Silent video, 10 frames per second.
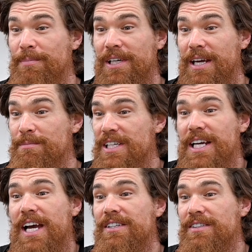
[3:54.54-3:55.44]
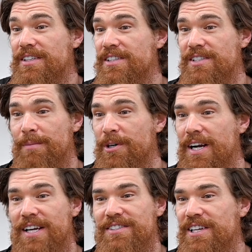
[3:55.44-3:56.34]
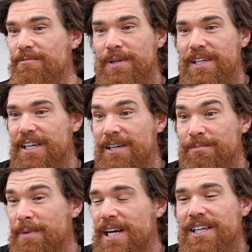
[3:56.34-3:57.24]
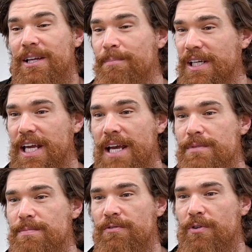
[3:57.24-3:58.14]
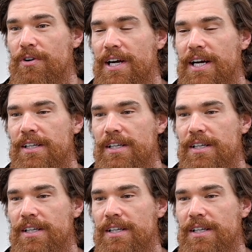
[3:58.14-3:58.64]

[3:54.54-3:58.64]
Games again this summer, as they've been at many Olympic Games before that.